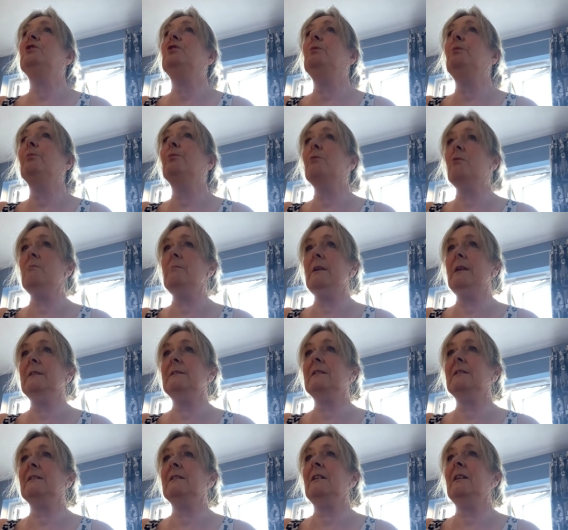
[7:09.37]
you
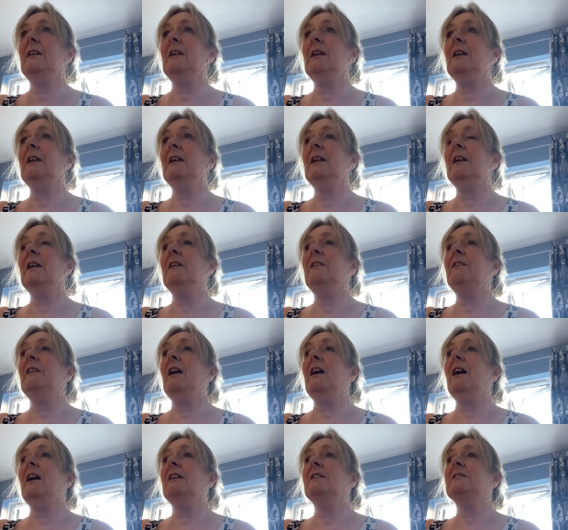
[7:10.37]
promised
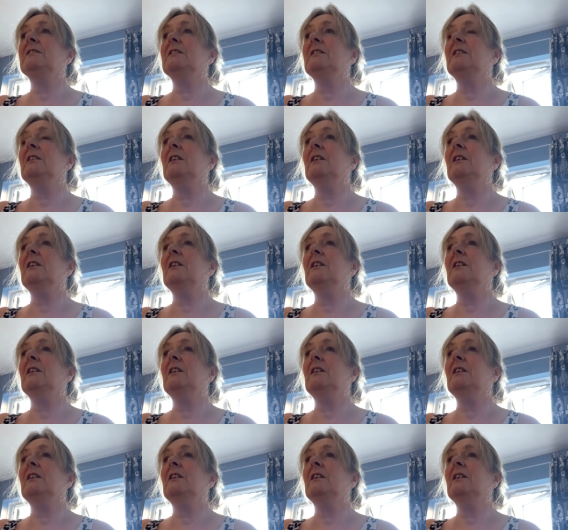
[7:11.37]
that